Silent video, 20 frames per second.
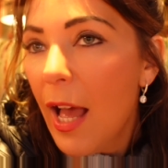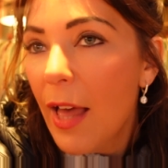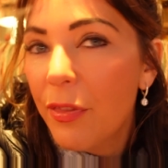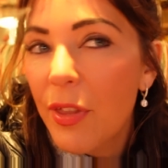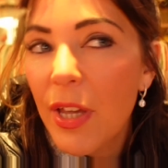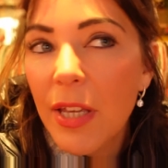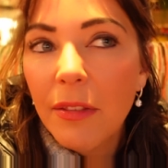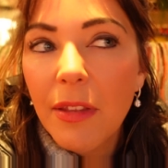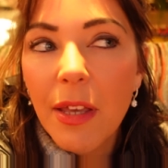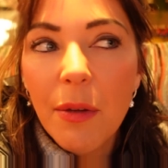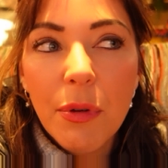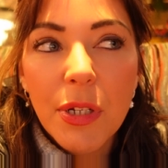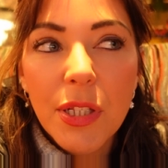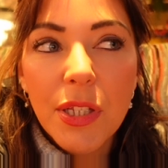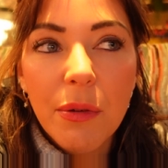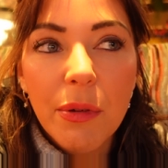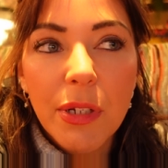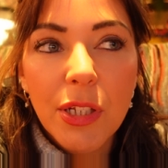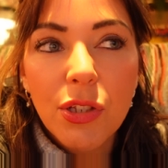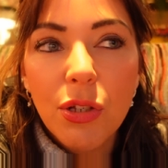I think they were
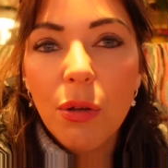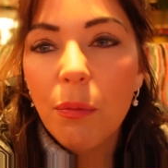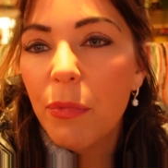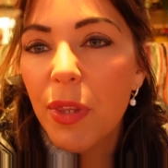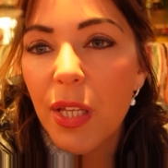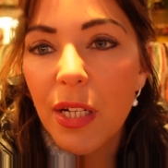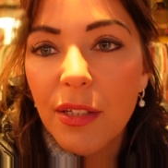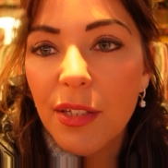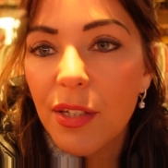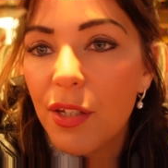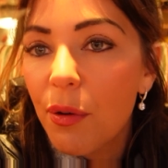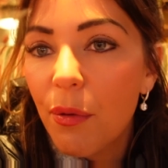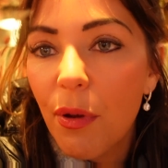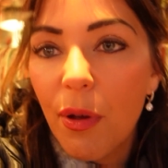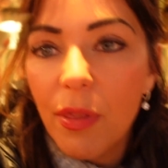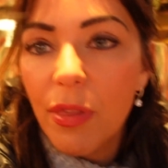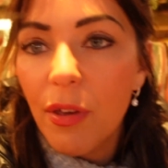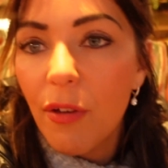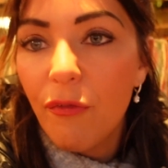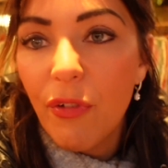doing something to do
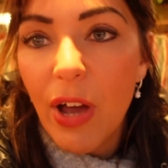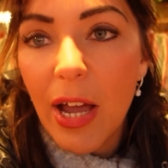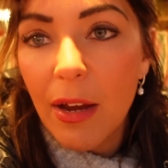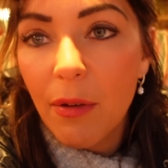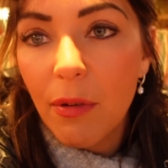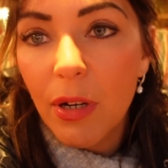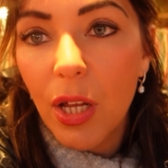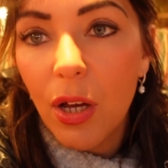with a fire